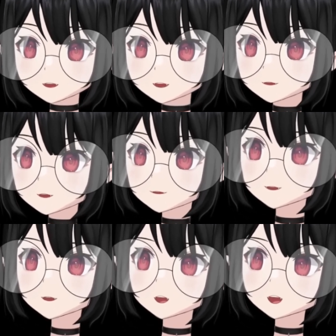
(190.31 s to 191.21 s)
You can see
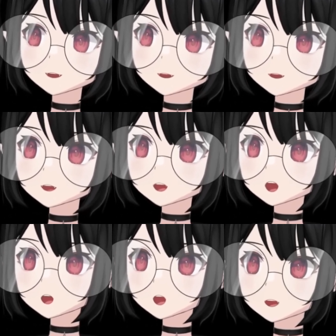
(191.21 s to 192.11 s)
Craig here
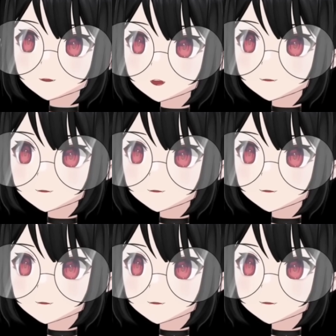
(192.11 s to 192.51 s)
reporting from his